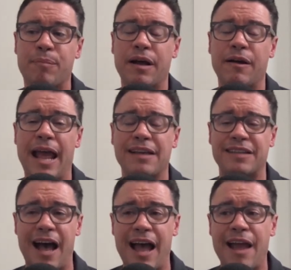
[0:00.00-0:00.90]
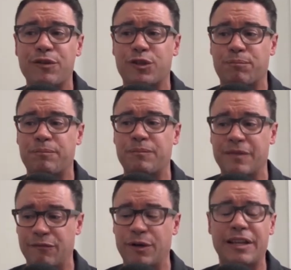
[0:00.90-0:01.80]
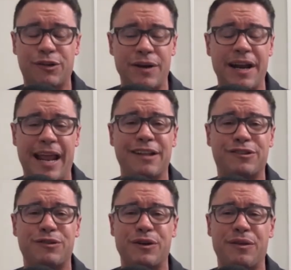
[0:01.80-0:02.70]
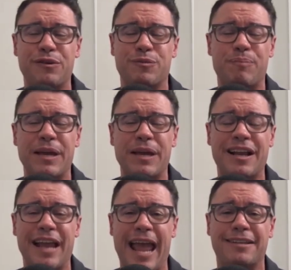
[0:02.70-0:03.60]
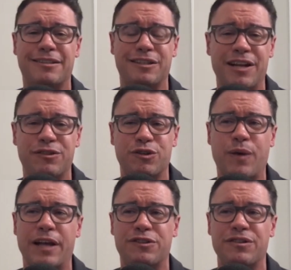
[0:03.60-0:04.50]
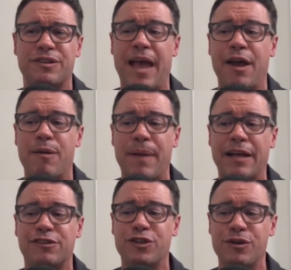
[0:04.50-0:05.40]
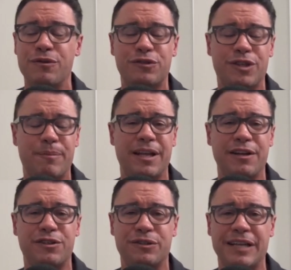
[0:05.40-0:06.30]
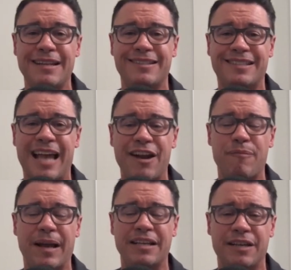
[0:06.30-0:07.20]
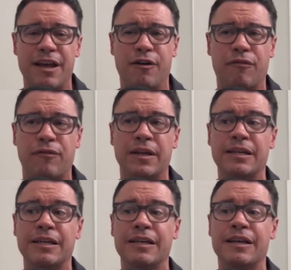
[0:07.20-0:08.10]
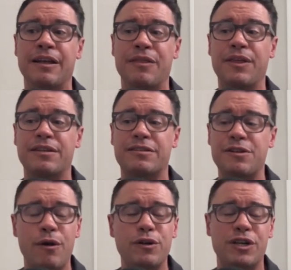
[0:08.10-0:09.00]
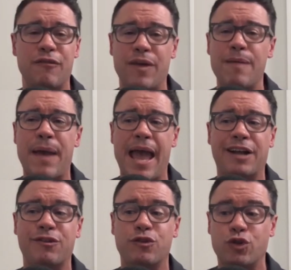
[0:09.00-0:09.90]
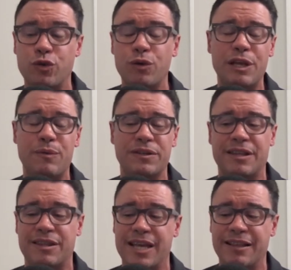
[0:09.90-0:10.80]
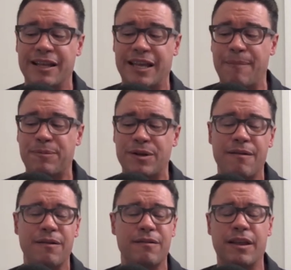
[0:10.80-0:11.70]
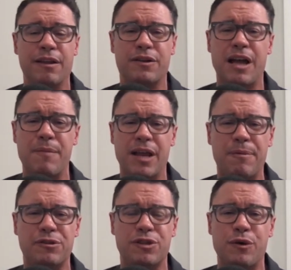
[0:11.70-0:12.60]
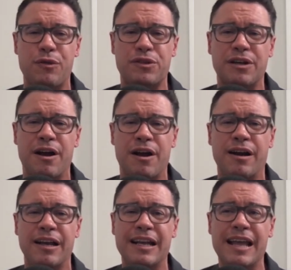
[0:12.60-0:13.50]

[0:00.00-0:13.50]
But as I was really trying to answer those big existential questions of how to best use the potential inside of myself, this notion of impact truly was the thing that kept on you know coming up as the north star